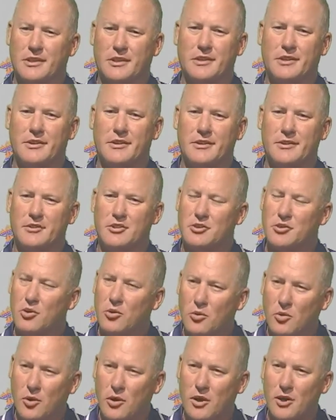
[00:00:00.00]
And to
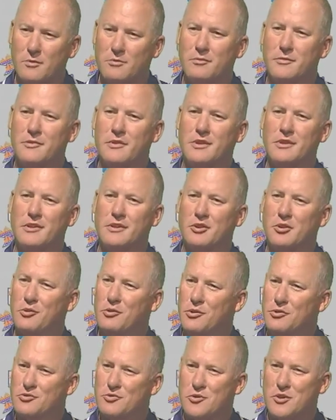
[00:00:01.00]
go up, you
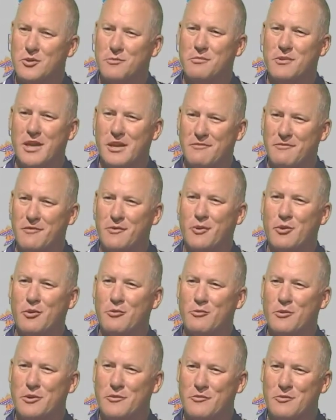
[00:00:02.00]
know, a trip that far
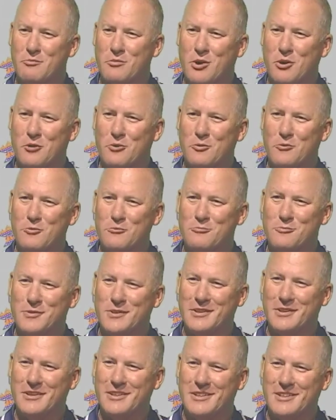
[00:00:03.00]
away from home
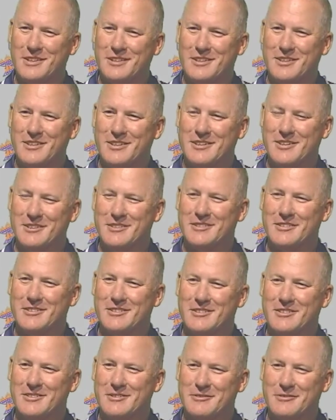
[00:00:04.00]
in
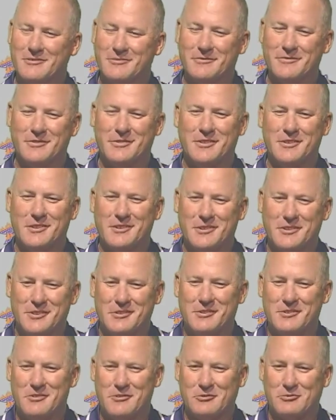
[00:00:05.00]
a,
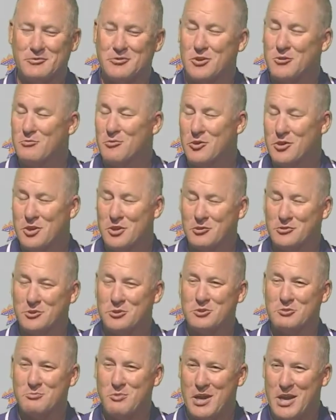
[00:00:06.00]
you know, someone
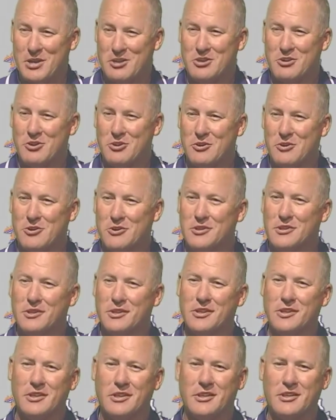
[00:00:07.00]
else's backyard,
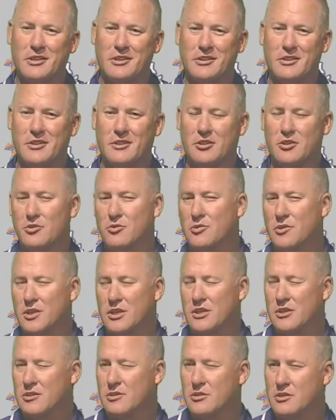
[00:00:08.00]
and then going
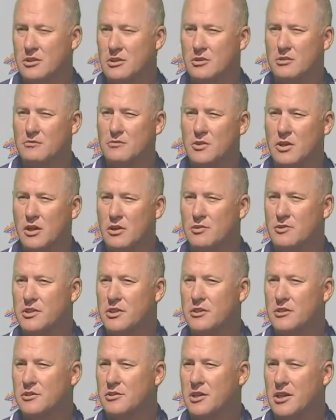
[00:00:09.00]
in and dealing with all
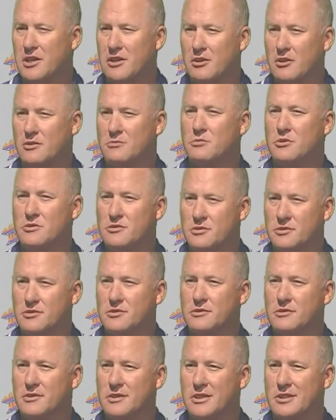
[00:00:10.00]
the other elements
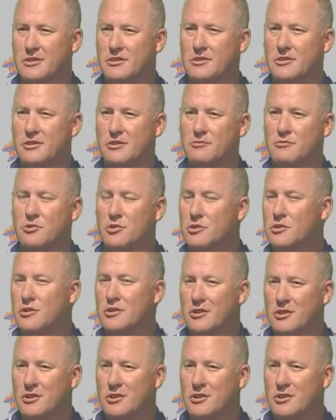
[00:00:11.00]
that were